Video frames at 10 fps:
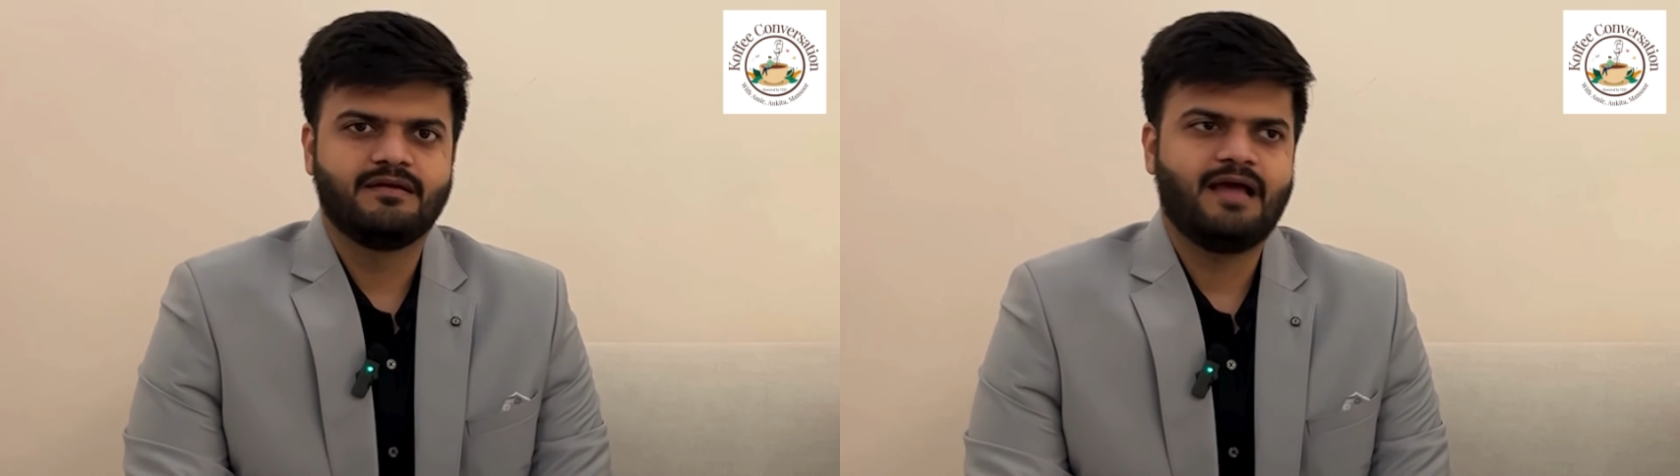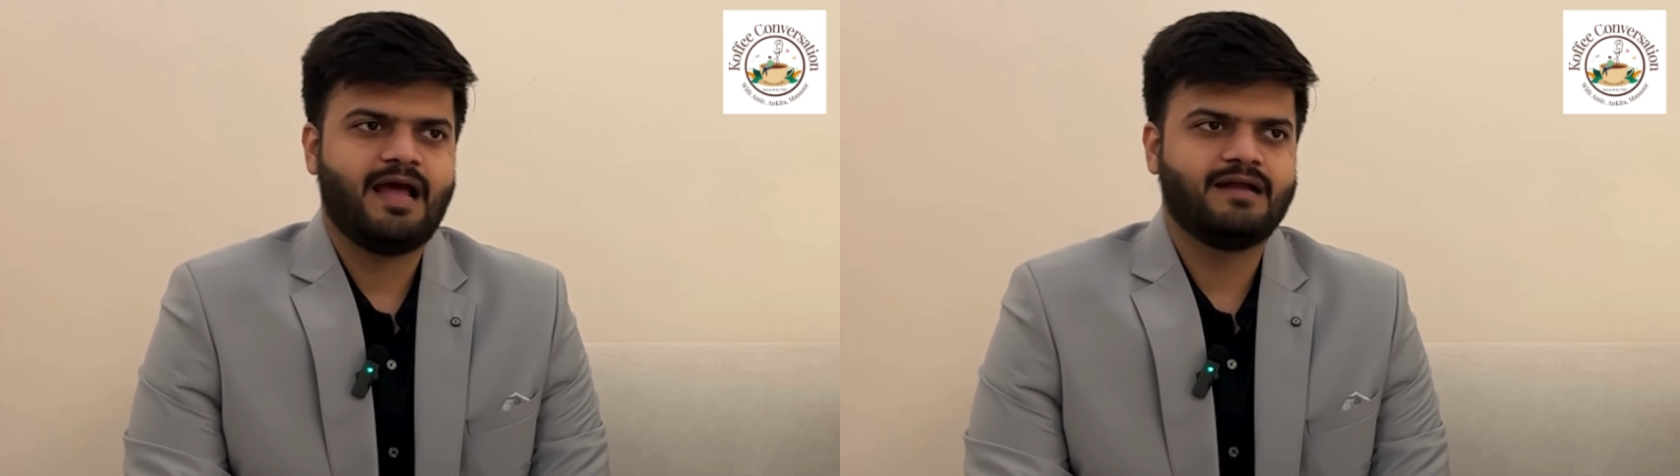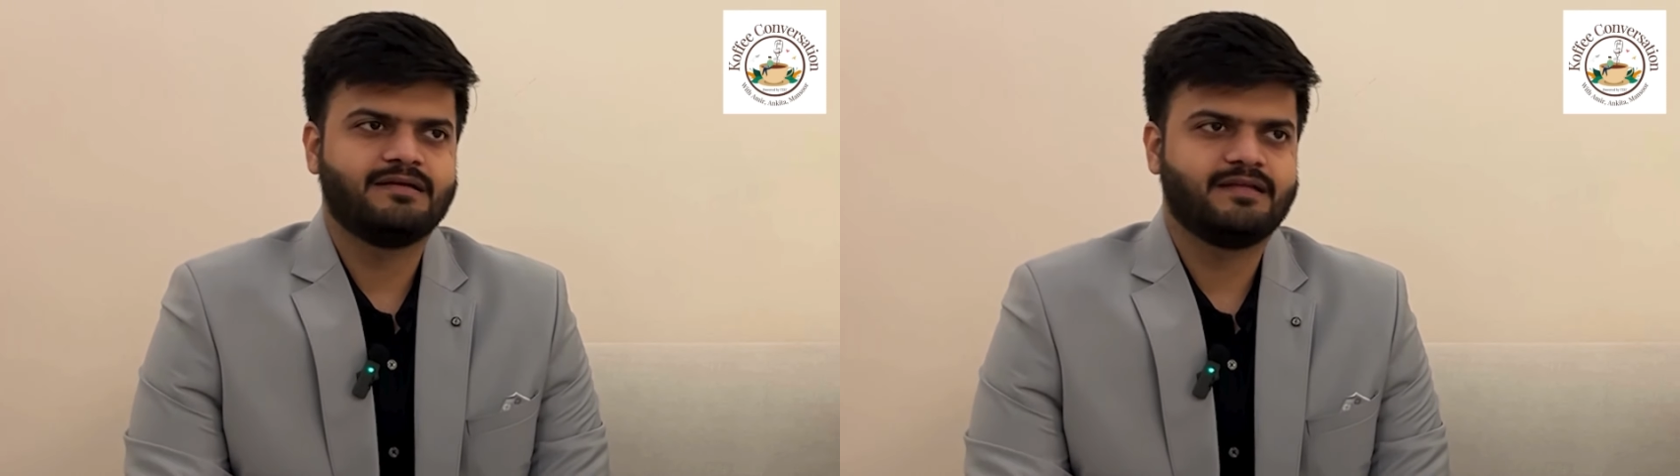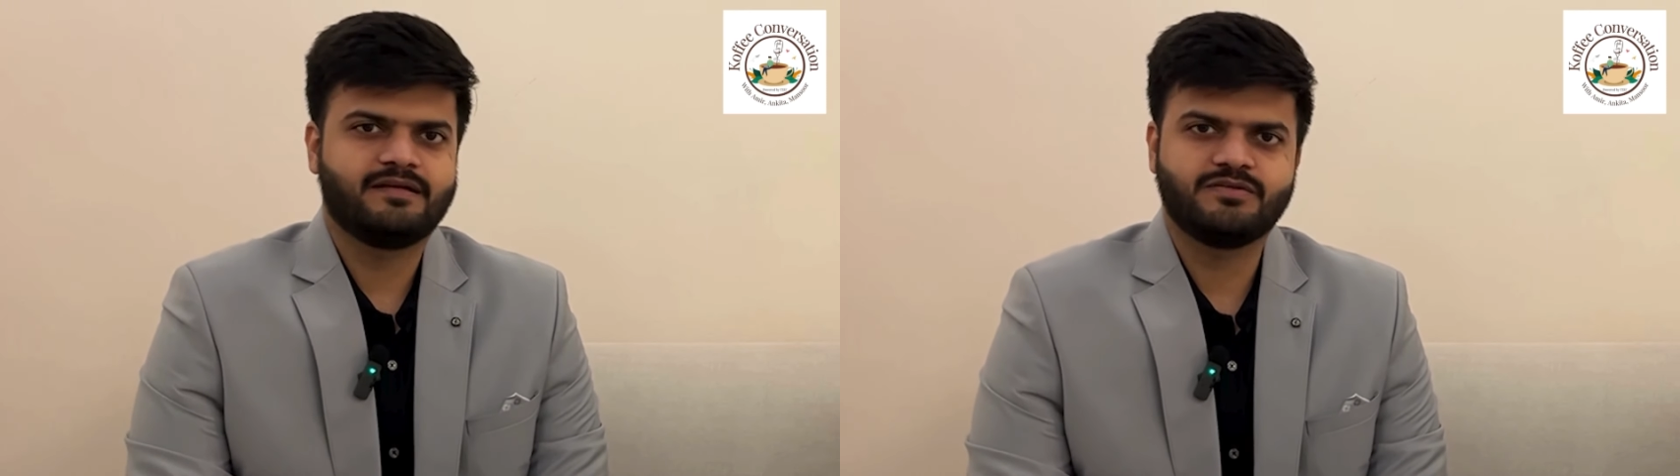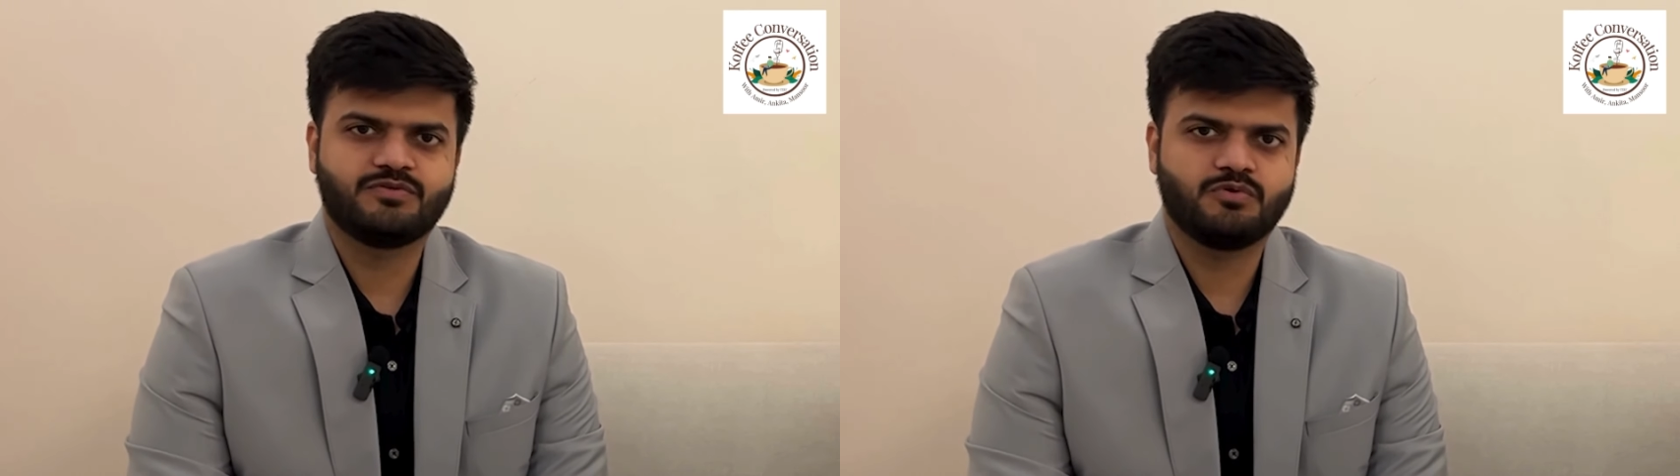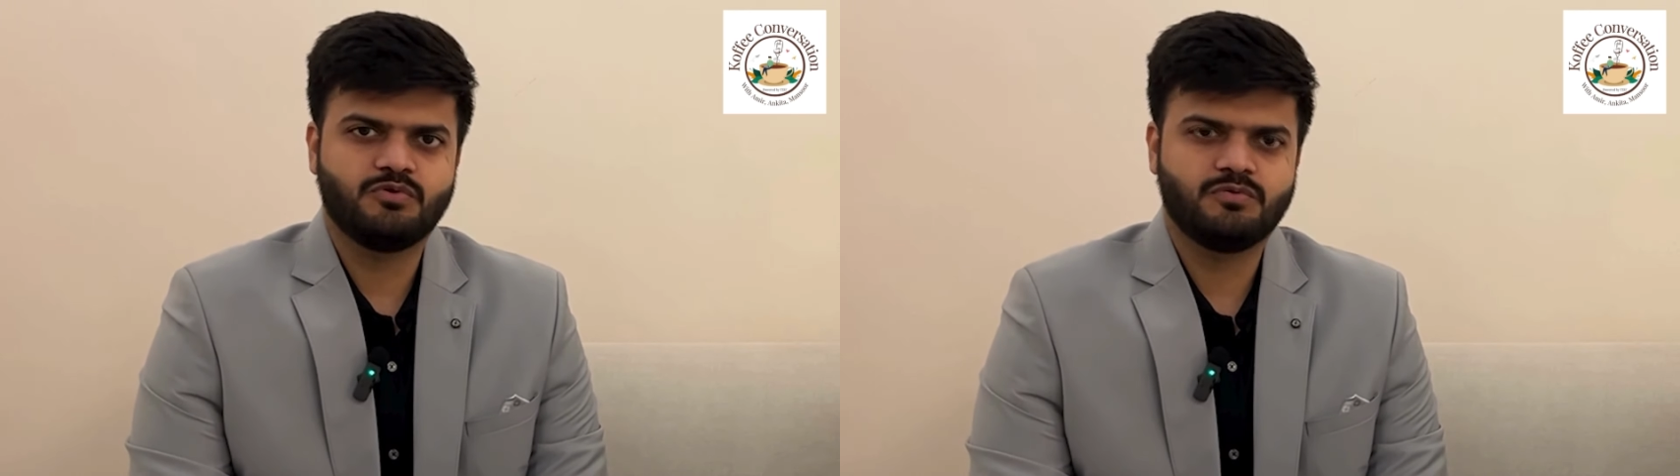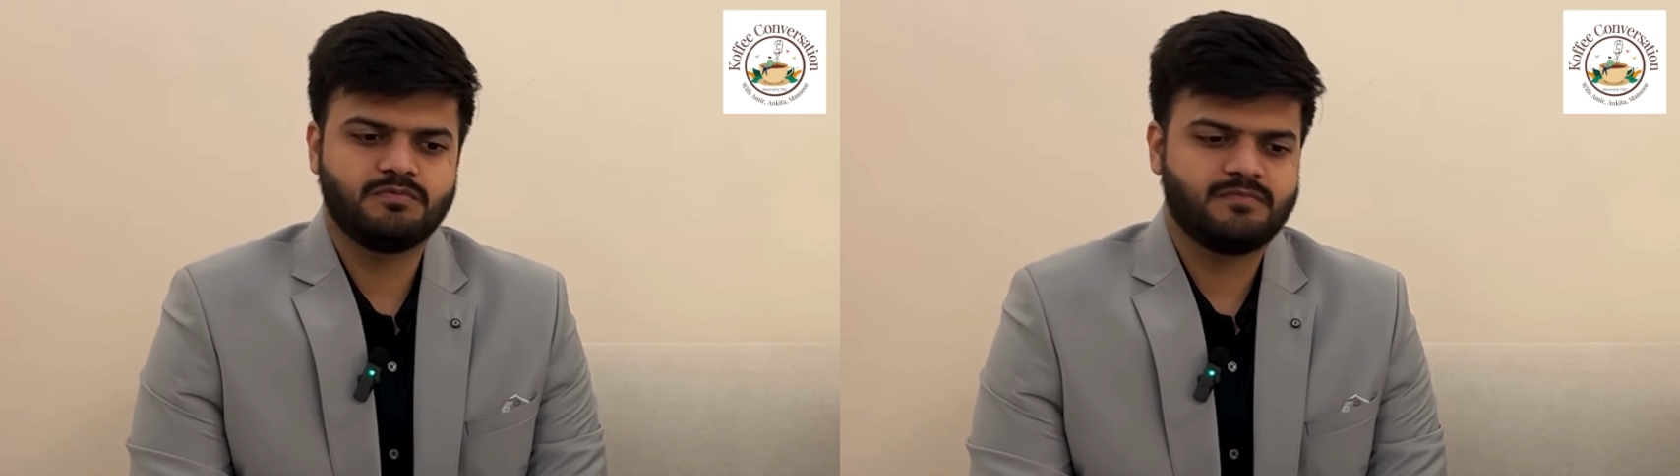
and there is so